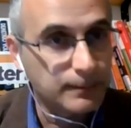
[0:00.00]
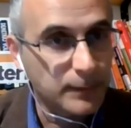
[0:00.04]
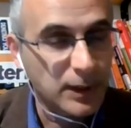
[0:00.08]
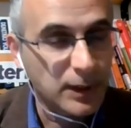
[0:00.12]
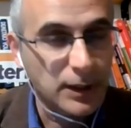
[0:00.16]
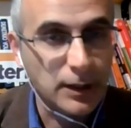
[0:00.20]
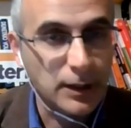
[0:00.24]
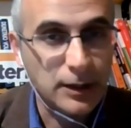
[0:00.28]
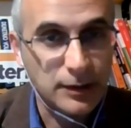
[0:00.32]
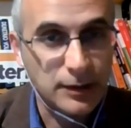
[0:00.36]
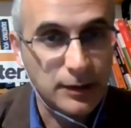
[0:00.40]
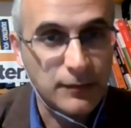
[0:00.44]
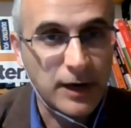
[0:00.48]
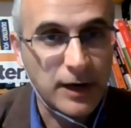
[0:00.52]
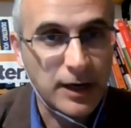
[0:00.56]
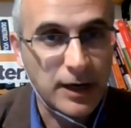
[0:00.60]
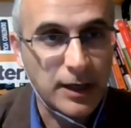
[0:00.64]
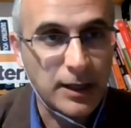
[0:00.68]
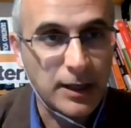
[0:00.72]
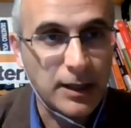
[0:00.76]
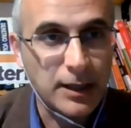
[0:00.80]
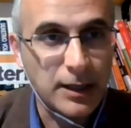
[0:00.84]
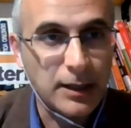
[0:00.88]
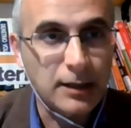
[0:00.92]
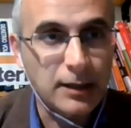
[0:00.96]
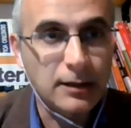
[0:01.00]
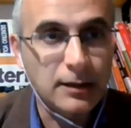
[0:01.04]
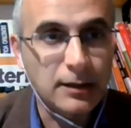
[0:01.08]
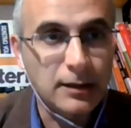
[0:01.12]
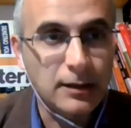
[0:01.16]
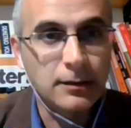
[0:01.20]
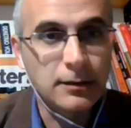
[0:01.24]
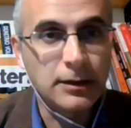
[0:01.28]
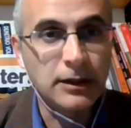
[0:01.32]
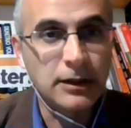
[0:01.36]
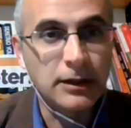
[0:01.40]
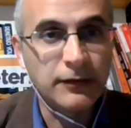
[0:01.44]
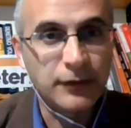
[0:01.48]
it's very
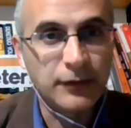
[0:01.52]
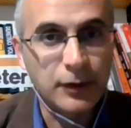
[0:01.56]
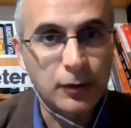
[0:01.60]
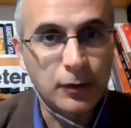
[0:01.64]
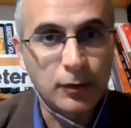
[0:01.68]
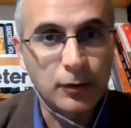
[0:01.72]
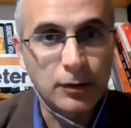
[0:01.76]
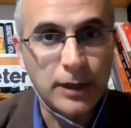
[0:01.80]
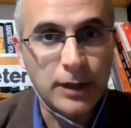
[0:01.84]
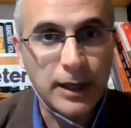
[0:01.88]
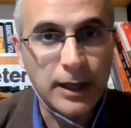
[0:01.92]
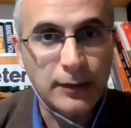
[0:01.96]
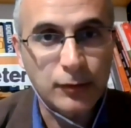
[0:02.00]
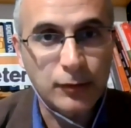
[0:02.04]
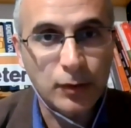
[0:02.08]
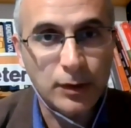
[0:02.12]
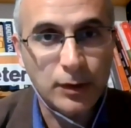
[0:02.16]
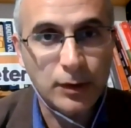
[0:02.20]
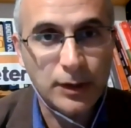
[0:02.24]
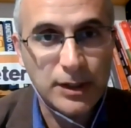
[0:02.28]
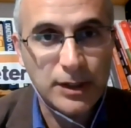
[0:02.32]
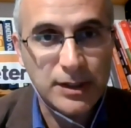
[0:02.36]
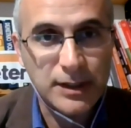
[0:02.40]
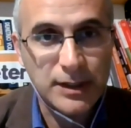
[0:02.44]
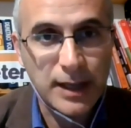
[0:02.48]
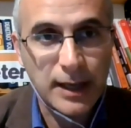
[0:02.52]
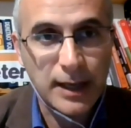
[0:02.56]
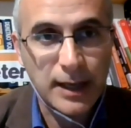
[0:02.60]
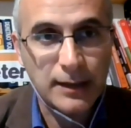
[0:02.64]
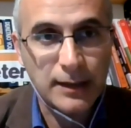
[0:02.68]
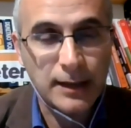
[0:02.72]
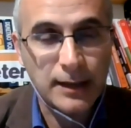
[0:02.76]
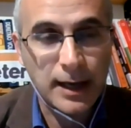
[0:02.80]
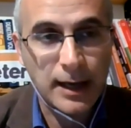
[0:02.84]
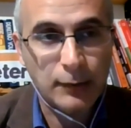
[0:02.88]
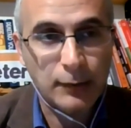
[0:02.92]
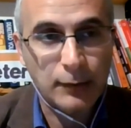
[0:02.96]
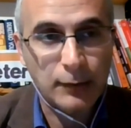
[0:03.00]
difficult then to understand
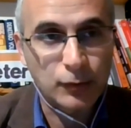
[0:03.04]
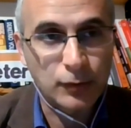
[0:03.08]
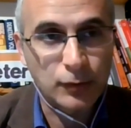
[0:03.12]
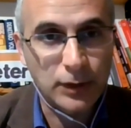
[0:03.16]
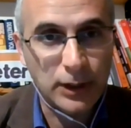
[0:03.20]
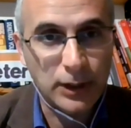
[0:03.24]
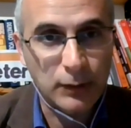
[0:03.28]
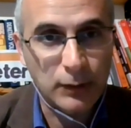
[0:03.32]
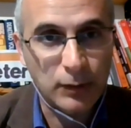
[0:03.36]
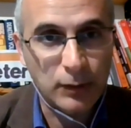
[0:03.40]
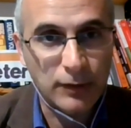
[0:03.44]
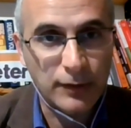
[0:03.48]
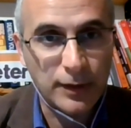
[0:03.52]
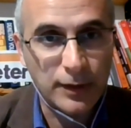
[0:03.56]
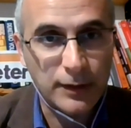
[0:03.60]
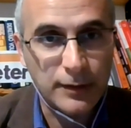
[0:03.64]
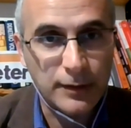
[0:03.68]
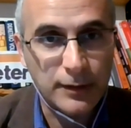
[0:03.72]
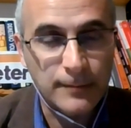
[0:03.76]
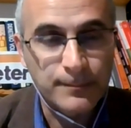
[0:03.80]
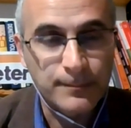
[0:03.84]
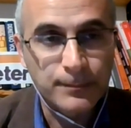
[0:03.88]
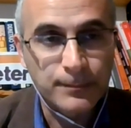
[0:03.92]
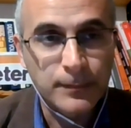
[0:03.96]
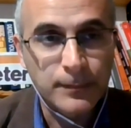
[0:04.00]
how to deal with it.